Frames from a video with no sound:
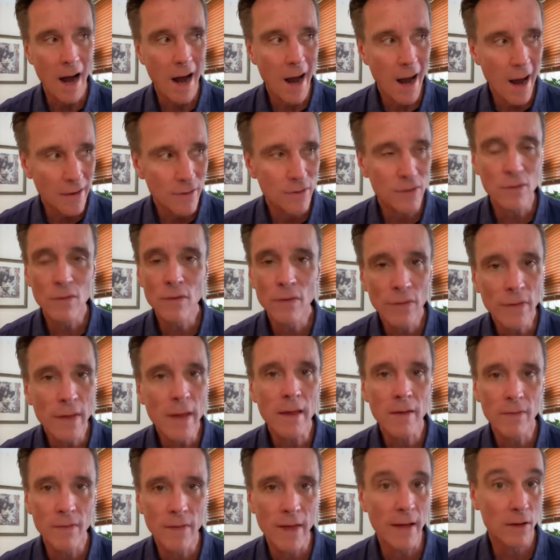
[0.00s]
I do
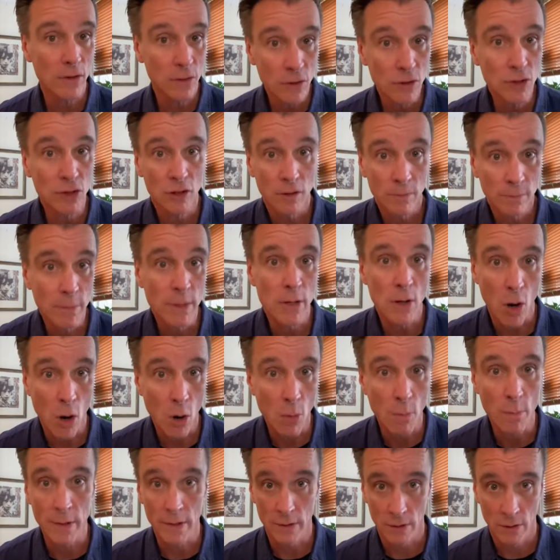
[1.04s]
think that you should be
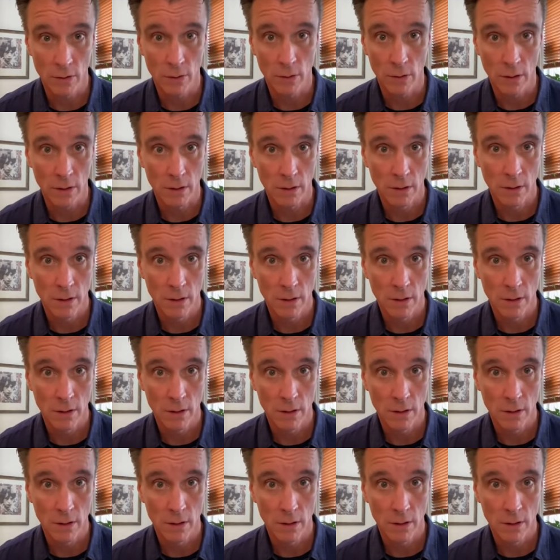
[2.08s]
open to it.